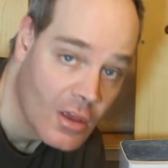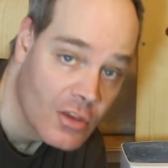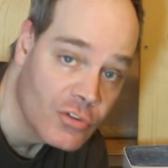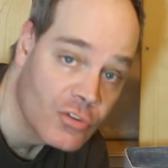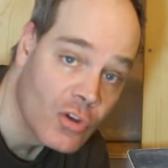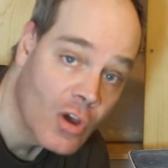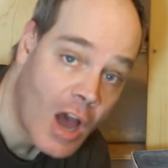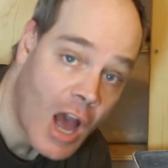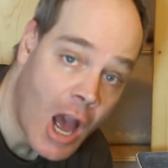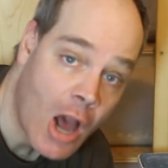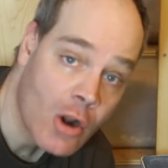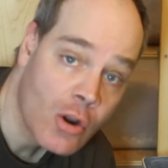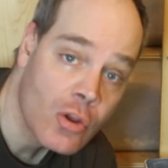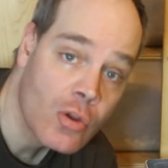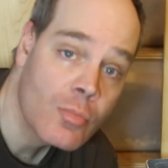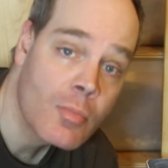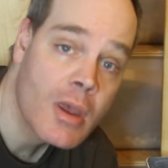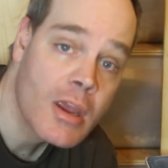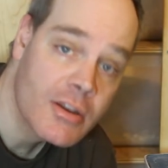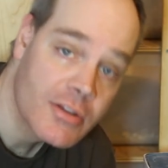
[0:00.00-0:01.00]
So how do you
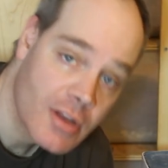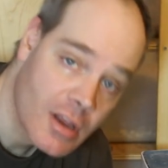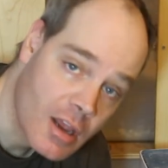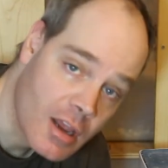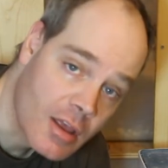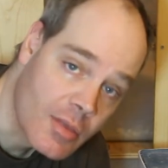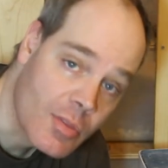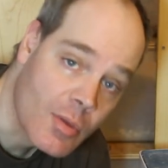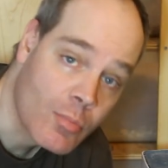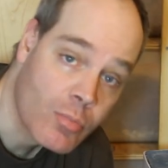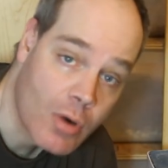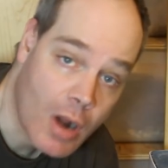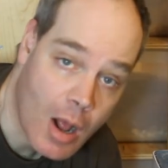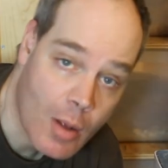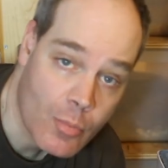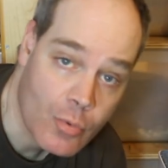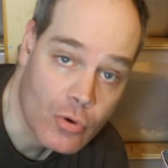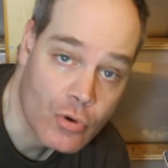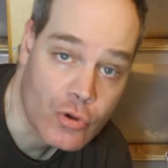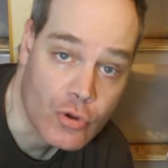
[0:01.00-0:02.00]
maintain the
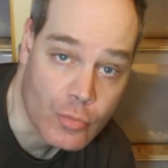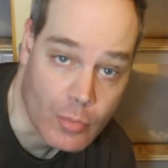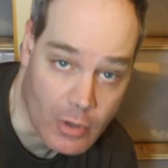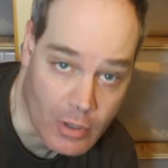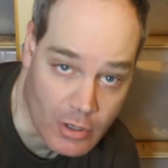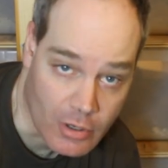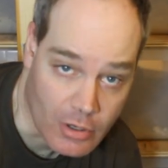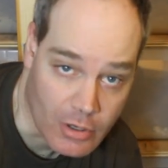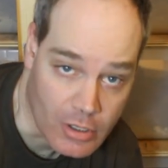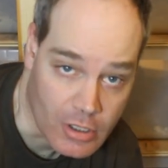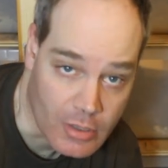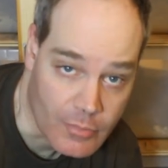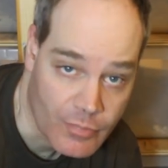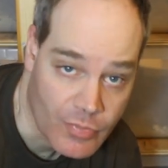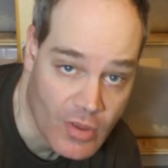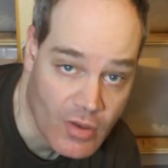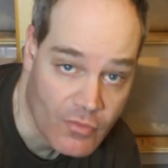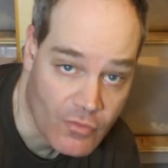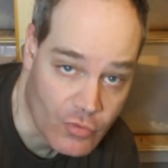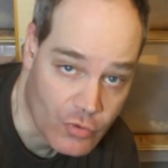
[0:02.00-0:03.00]
proper humidity
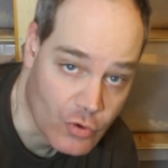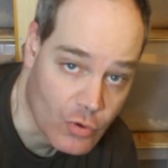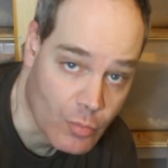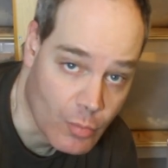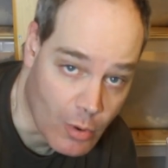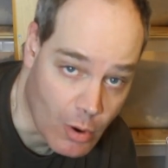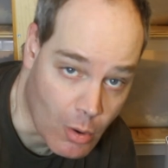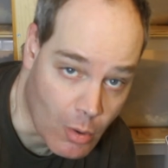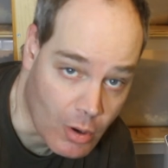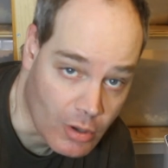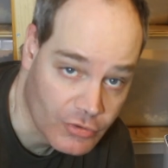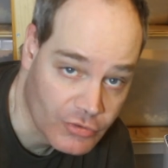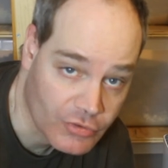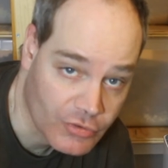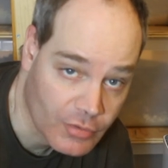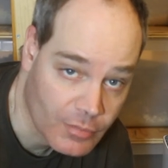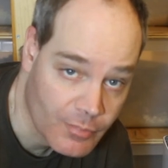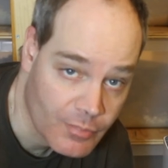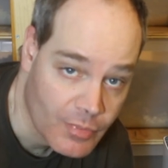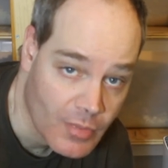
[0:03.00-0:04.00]
for your
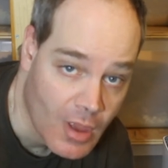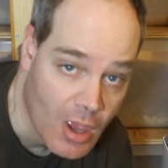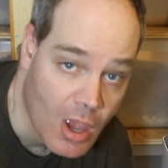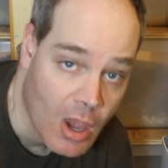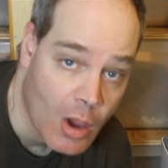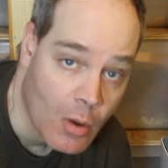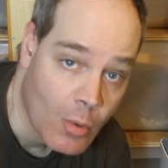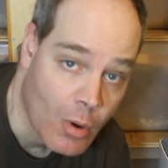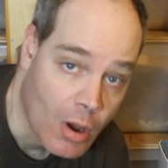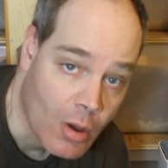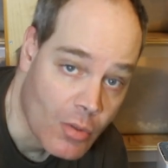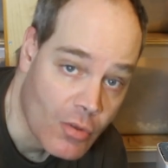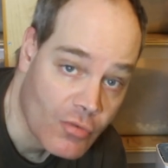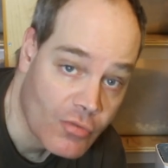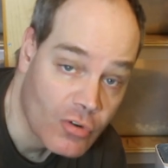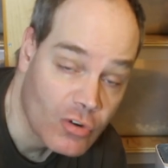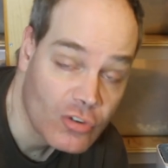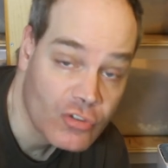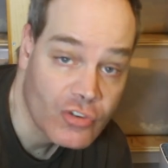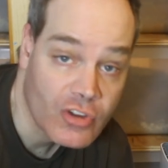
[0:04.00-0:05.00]
boas? Well, the
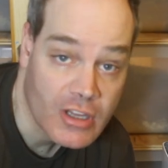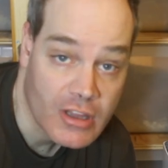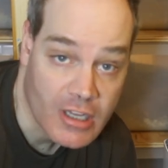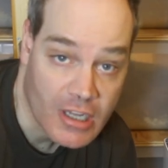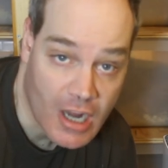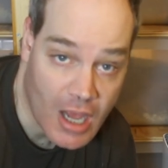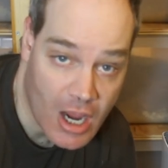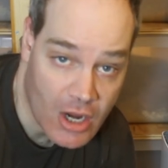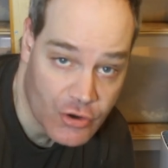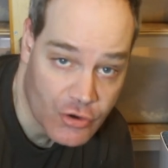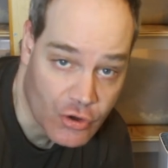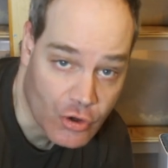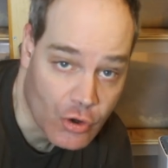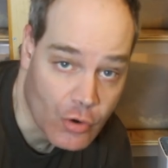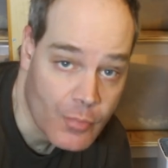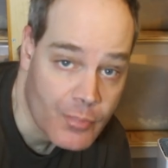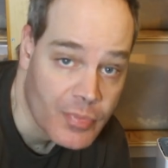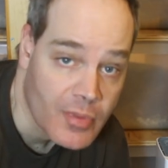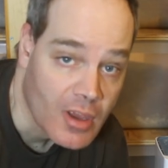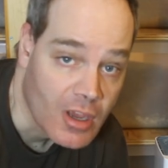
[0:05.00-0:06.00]
first thing that I
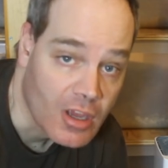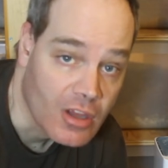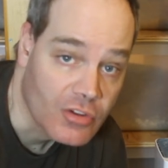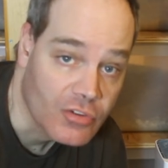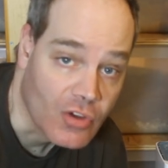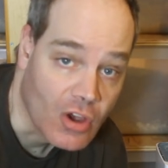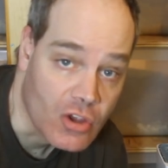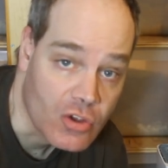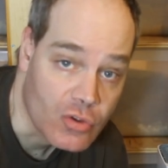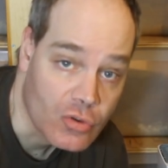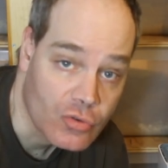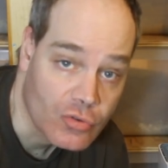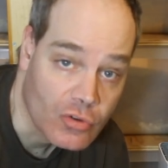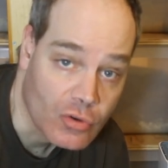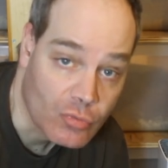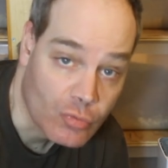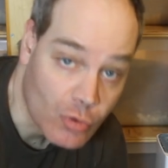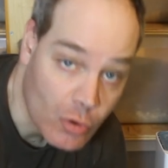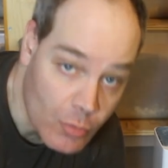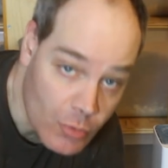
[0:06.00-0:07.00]
do is I use a
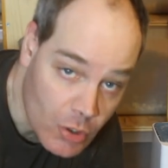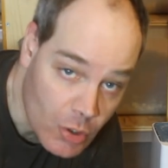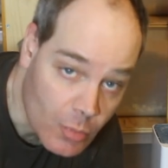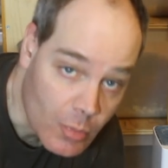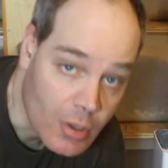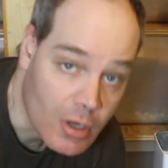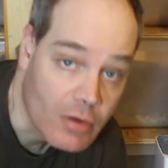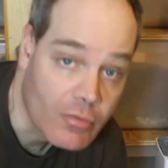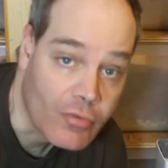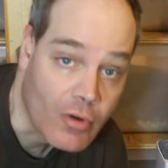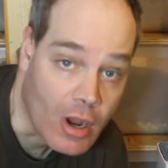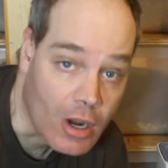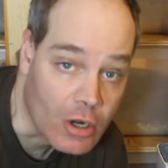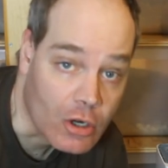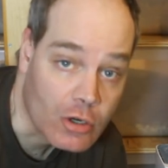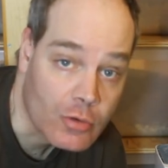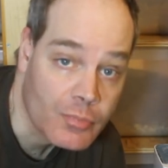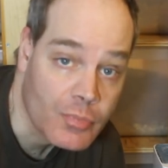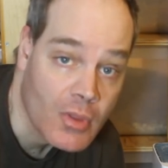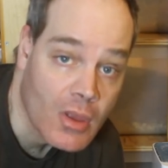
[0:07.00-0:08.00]
room
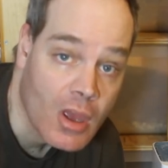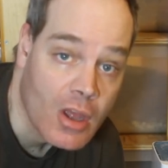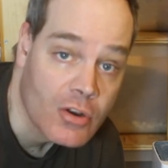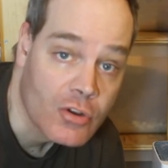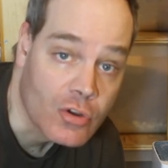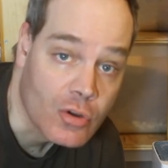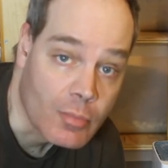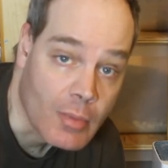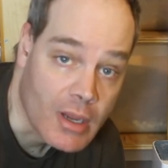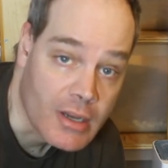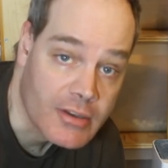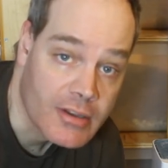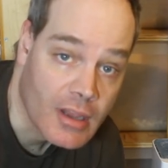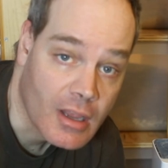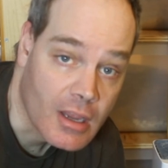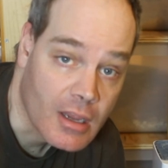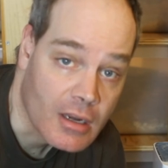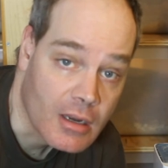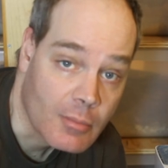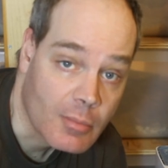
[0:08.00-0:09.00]
humidifier to
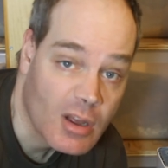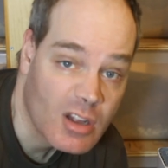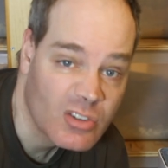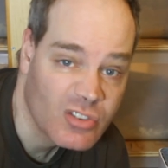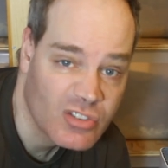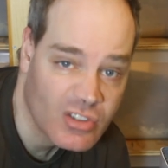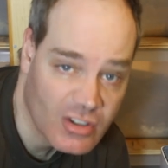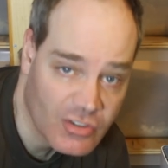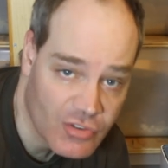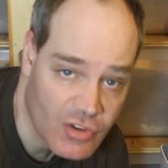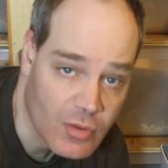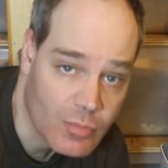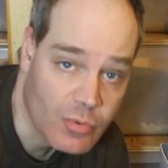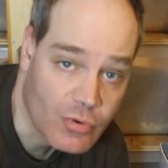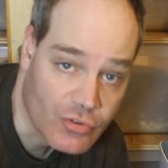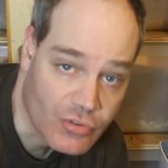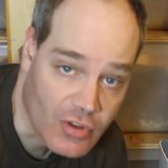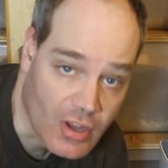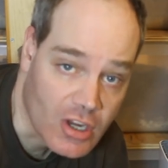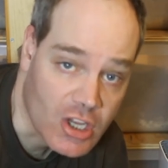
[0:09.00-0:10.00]
maintain about
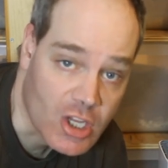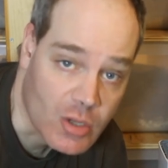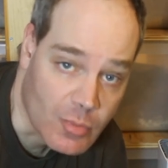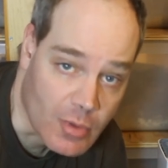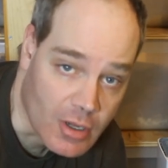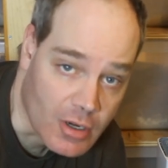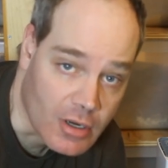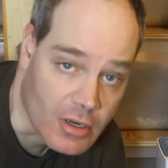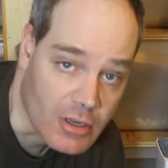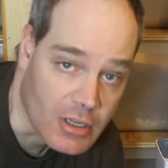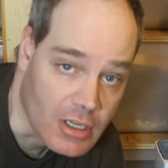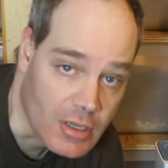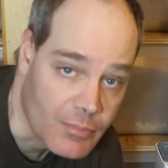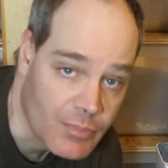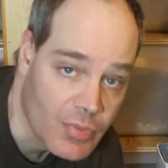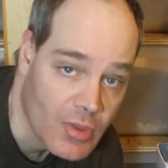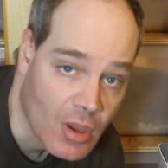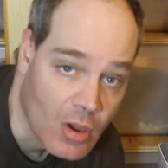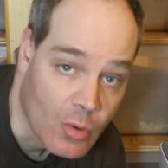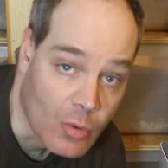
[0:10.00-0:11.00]
60% humidity
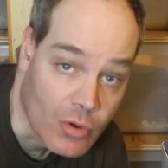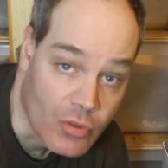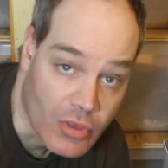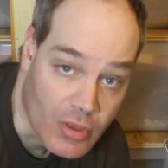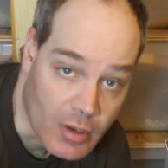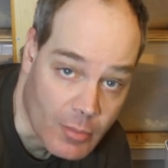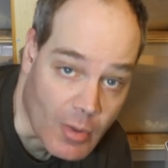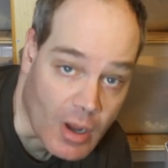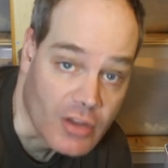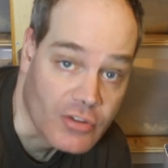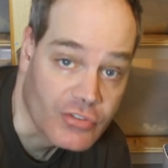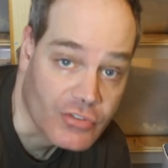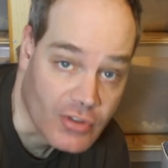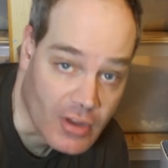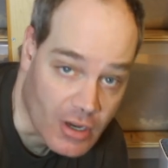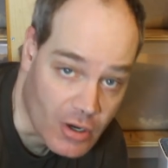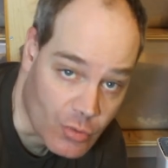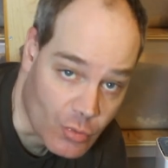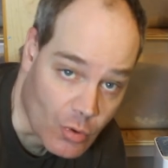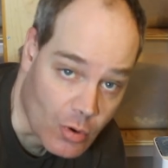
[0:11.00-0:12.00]
within my
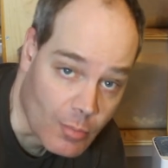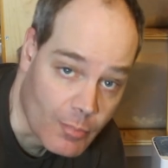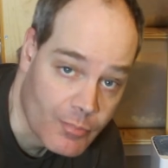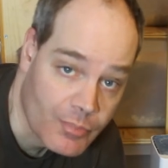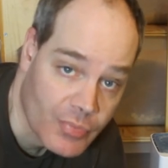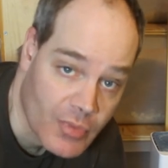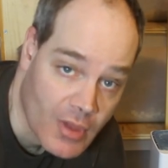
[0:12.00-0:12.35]
snake room.